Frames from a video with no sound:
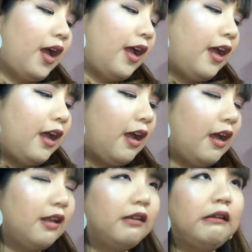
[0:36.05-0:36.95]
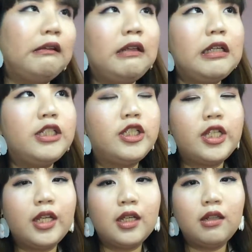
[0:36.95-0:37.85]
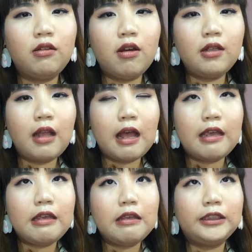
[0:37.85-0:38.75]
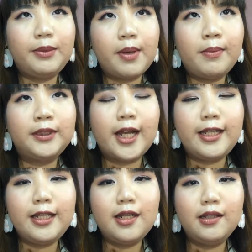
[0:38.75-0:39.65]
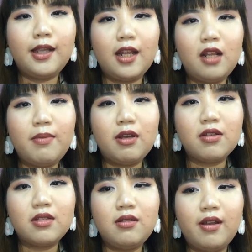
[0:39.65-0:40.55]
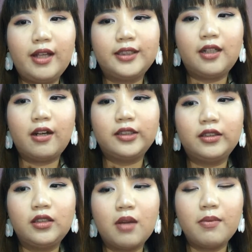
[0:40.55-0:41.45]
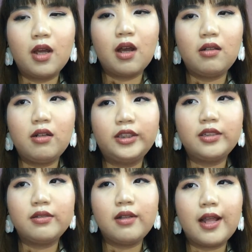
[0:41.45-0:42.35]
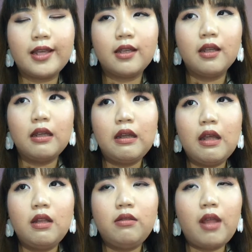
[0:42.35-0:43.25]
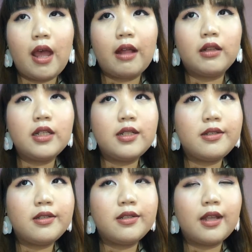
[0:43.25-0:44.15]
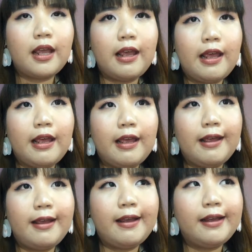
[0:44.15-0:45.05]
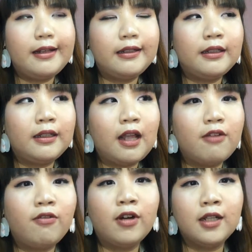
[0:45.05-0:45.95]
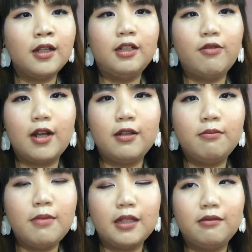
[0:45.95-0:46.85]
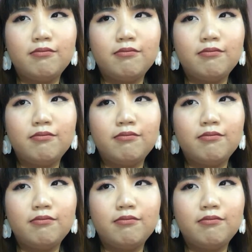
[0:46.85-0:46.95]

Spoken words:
And the Cheekathon, I remember I didn't get it because there are some colors like Dallas and I forgot another one, but